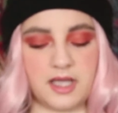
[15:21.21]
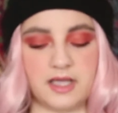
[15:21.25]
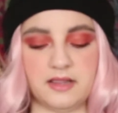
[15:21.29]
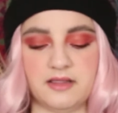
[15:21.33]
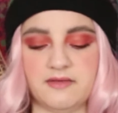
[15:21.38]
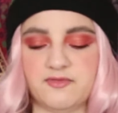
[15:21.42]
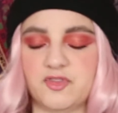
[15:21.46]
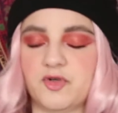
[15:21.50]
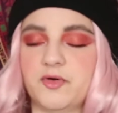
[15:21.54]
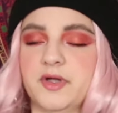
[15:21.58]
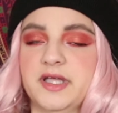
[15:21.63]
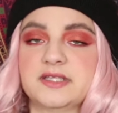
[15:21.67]
I
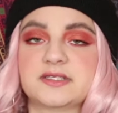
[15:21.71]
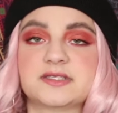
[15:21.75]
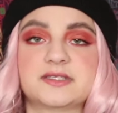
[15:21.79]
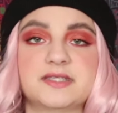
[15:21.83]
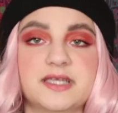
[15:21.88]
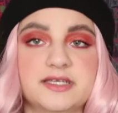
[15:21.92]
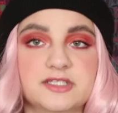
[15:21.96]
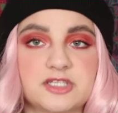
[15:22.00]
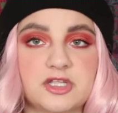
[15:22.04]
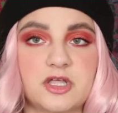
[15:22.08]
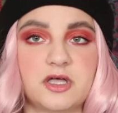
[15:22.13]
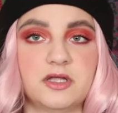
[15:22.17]
love the way it
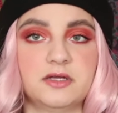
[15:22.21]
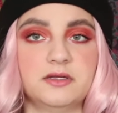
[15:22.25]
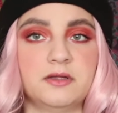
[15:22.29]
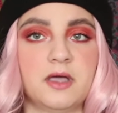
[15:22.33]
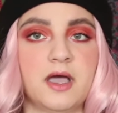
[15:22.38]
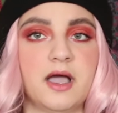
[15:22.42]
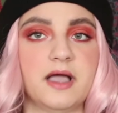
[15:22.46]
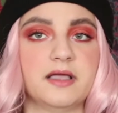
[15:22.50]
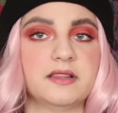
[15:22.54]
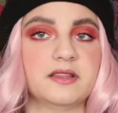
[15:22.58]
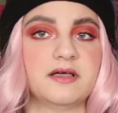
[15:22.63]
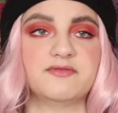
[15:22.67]
stays on.
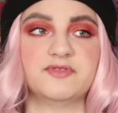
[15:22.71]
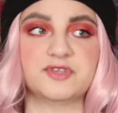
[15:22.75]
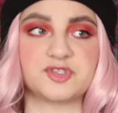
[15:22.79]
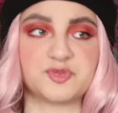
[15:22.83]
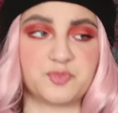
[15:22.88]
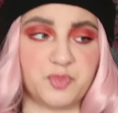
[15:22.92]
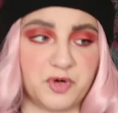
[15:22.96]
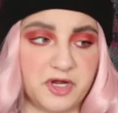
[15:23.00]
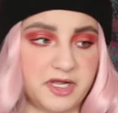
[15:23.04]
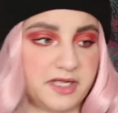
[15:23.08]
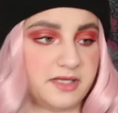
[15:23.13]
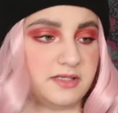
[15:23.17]
I love this
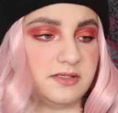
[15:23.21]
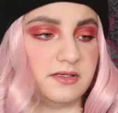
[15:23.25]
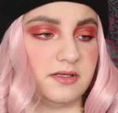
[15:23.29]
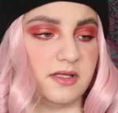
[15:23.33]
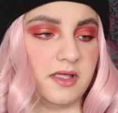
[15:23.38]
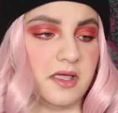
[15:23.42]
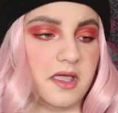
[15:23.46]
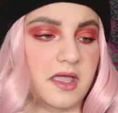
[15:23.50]
brand,